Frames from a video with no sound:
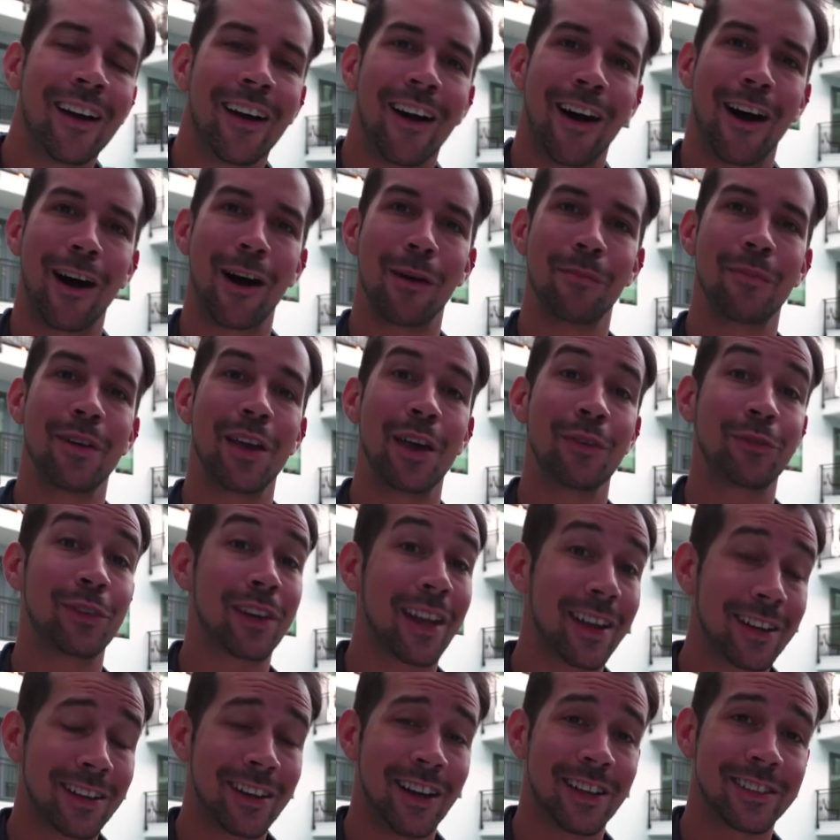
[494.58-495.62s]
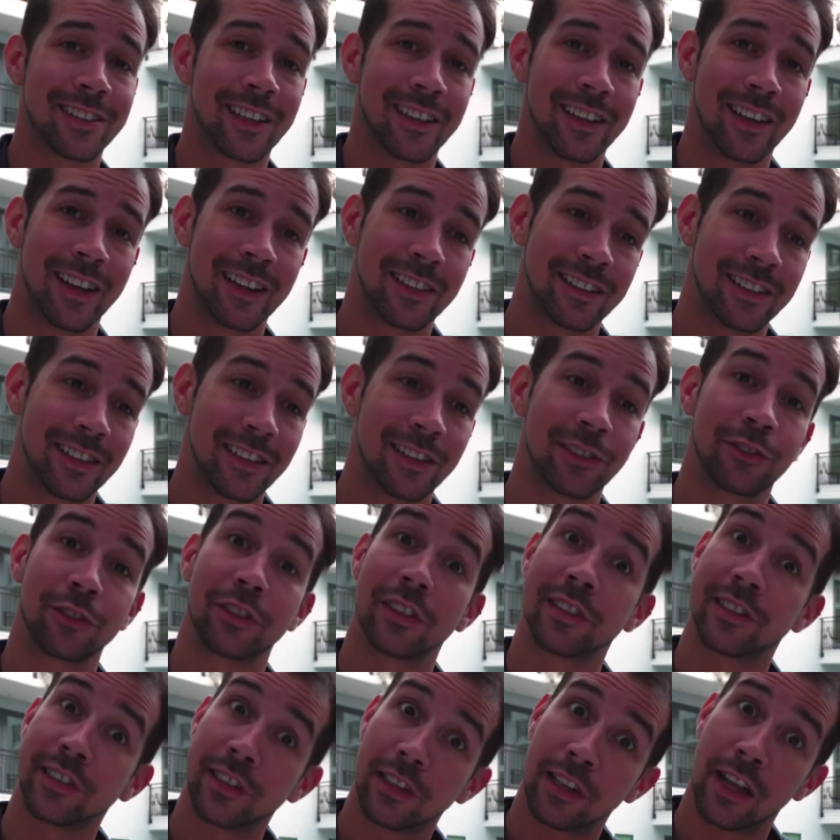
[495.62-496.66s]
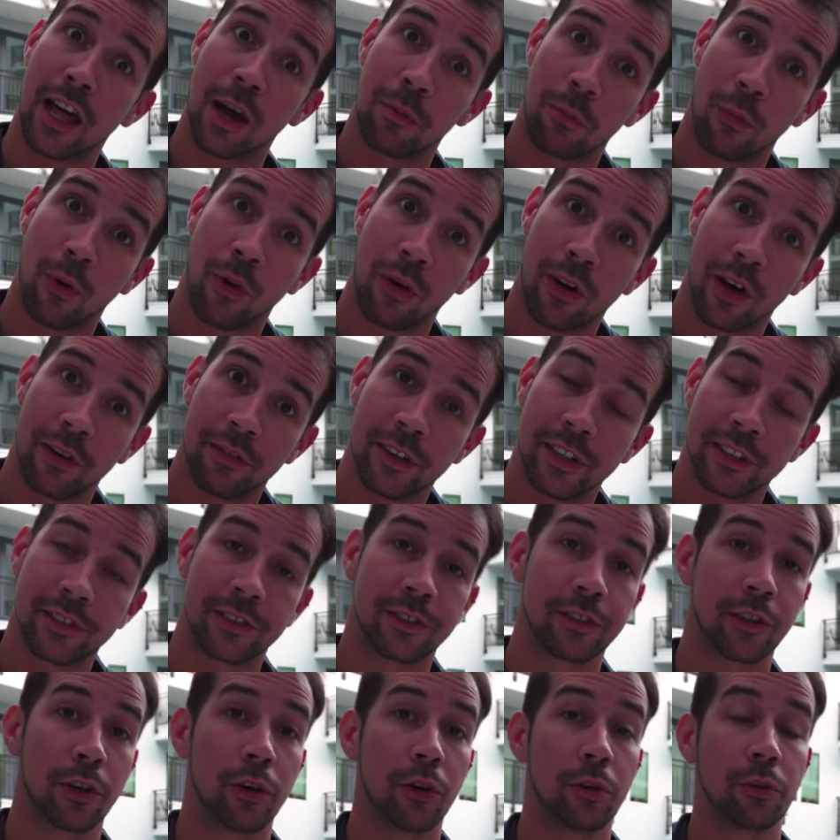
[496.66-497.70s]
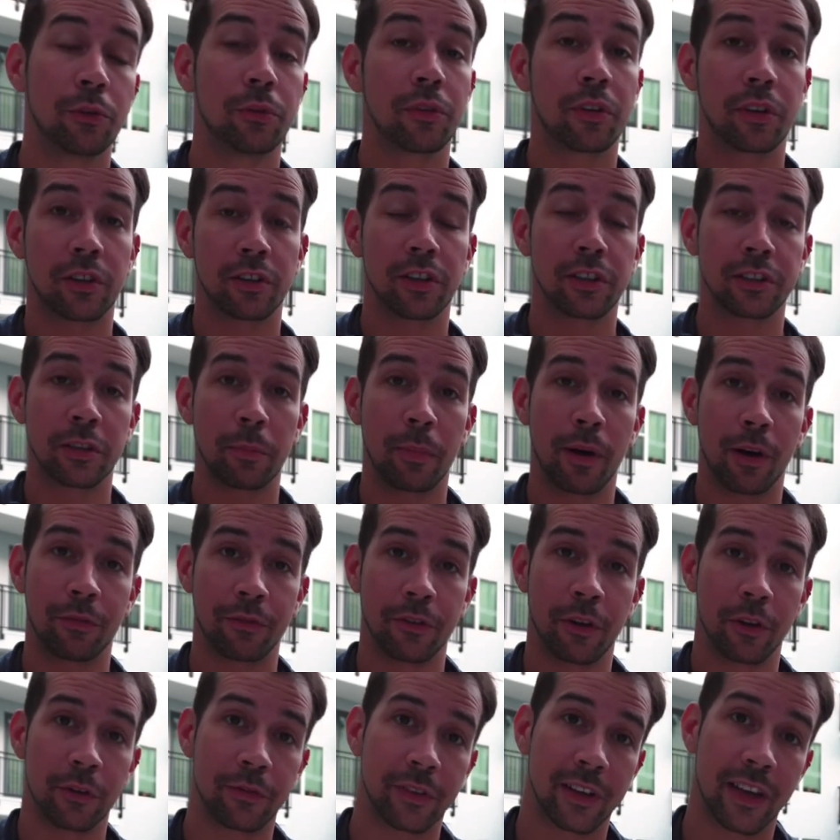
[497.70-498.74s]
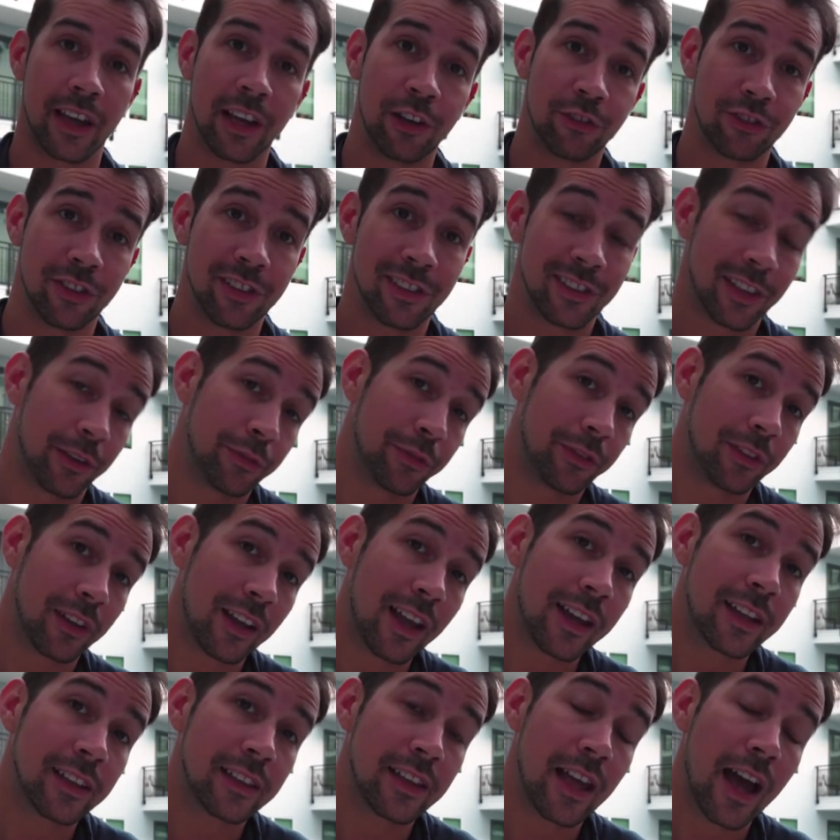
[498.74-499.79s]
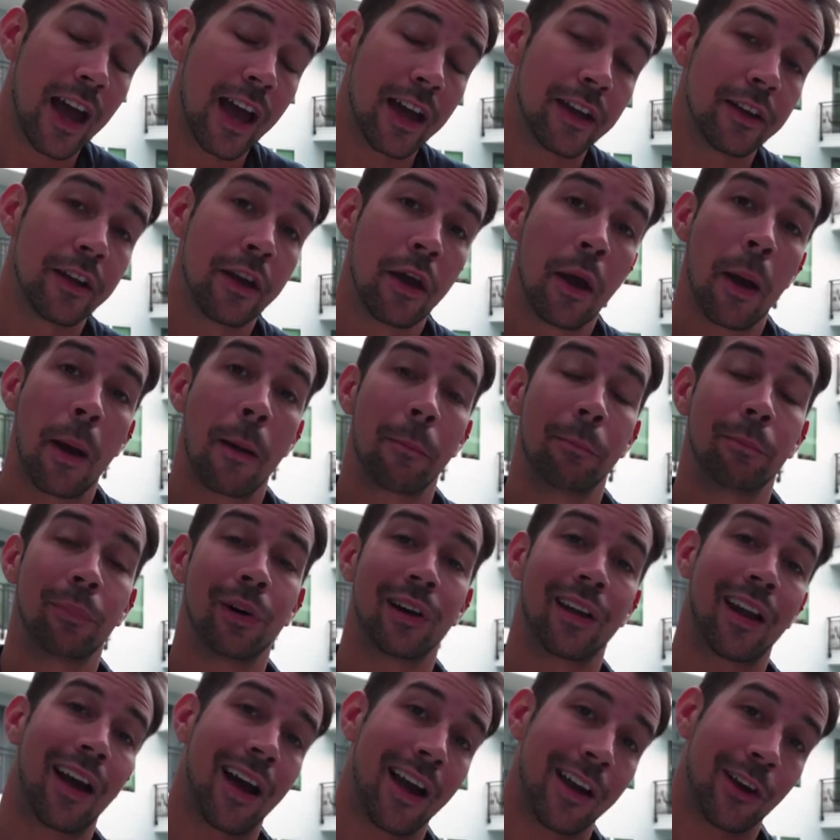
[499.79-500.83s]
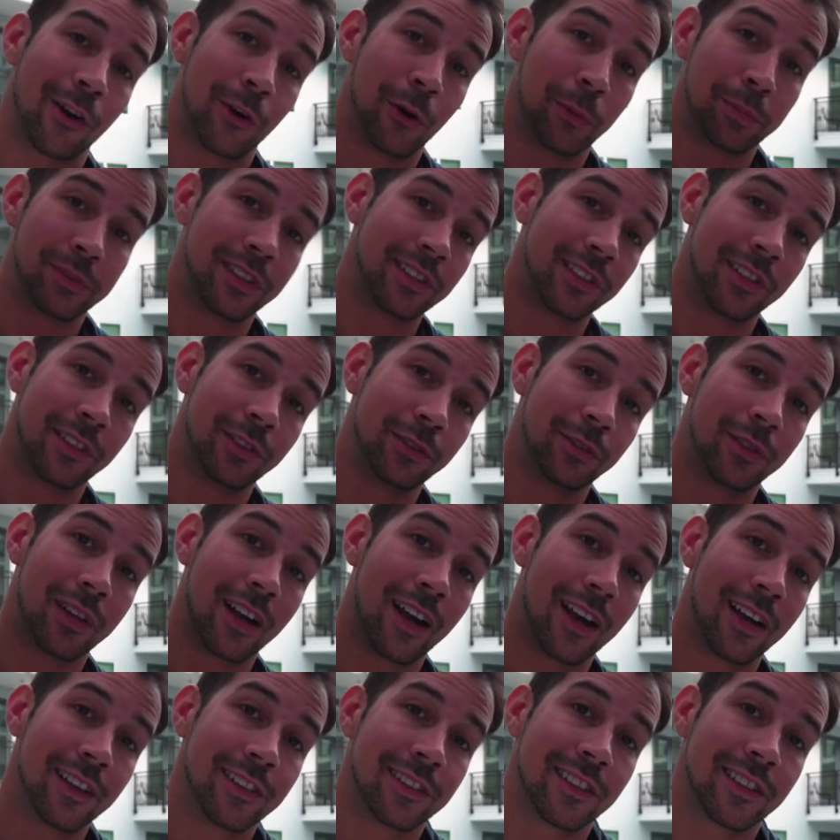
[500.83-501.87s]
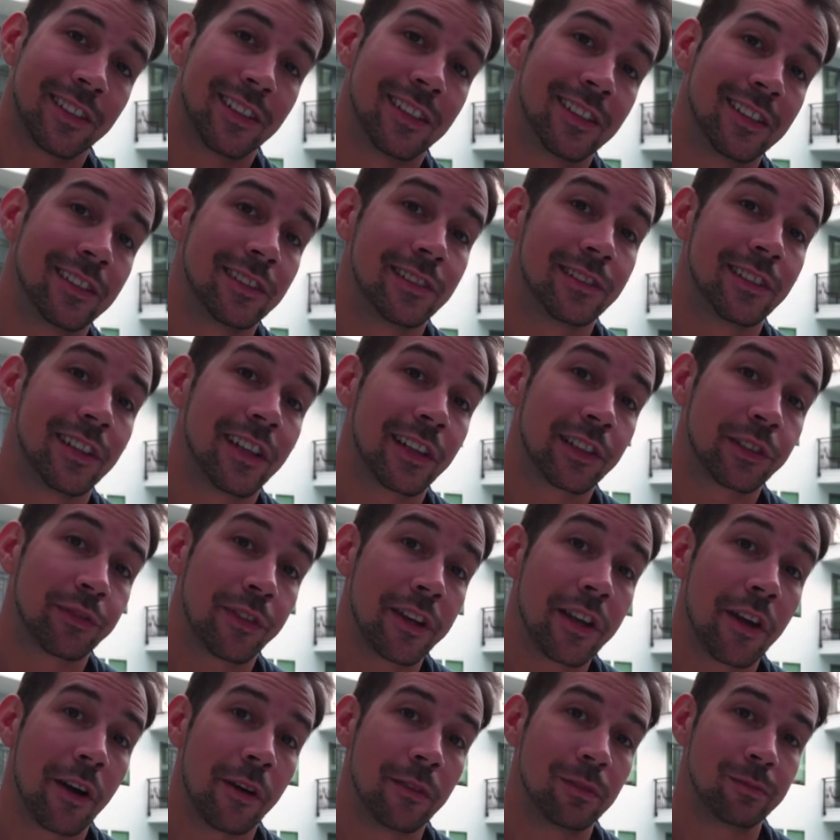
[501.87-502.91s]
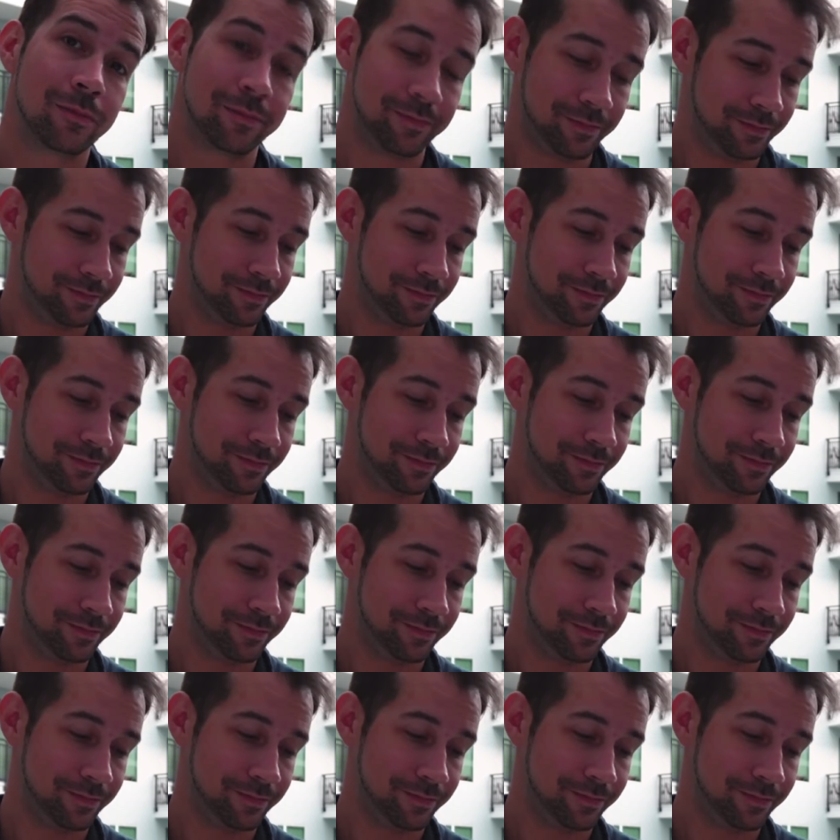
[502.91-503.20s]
Um, if you like content like this, you're gonna see a lot more of it, so click the bell for notifications if you like that, but I hope to see you guys in the next video.